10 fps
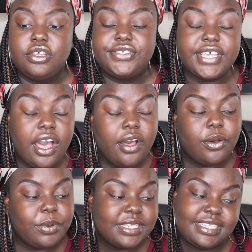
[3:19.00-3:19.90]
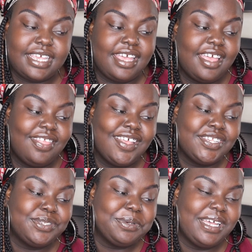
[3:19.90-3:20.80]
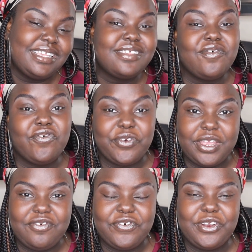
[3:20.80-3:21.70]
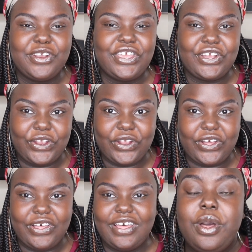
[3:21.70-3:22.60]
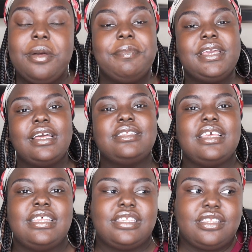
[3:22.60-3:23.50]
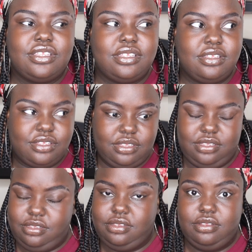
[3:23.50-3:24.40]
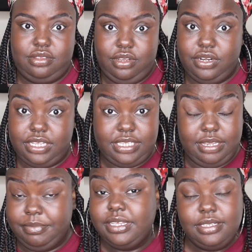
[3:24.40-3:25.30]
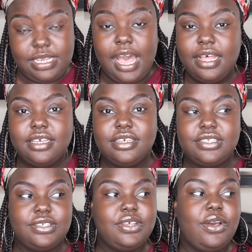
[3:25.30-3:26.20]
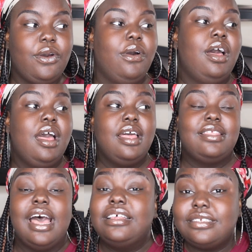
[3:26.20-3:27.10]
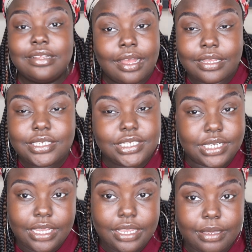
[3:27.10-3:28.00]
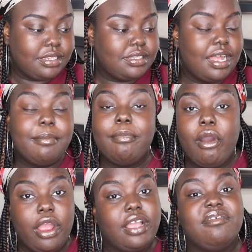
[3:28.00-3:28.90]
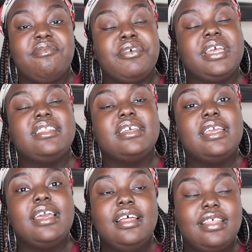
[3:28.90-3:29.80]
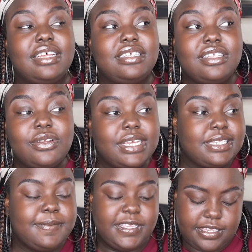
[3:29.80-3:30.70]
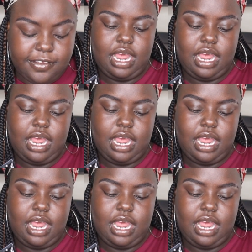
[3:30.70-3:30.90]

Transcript: So once again, this was free for your girl because it's 30 something dollars, you know. That's not cheap. That's not bargain friendly. That's a little expensive.